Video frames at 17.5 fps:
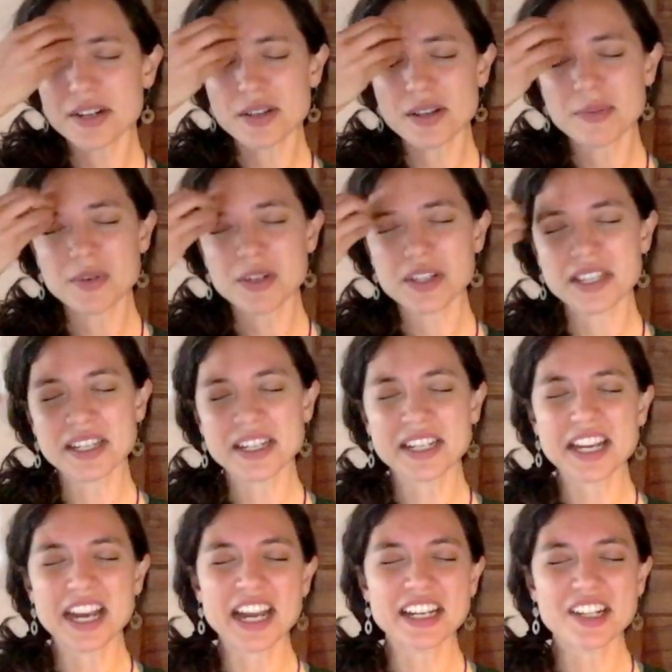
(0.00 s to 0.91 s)
so I'm just going
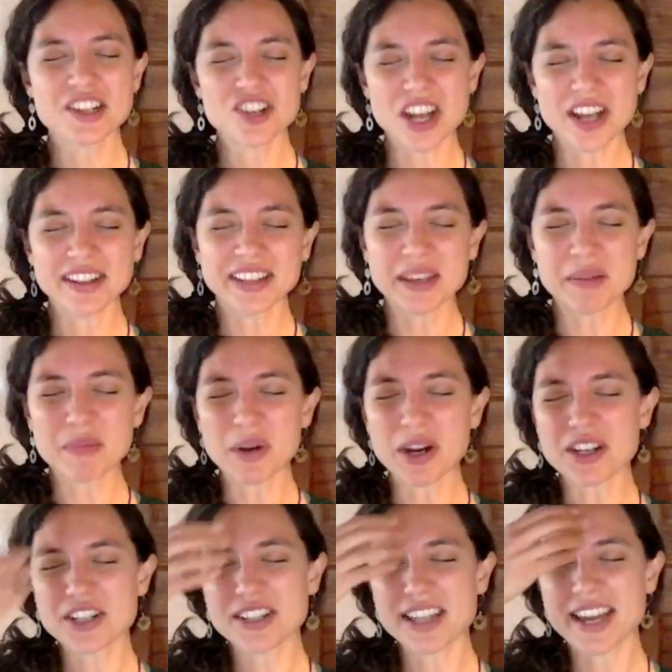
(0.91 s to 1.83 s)
to kind of gently brush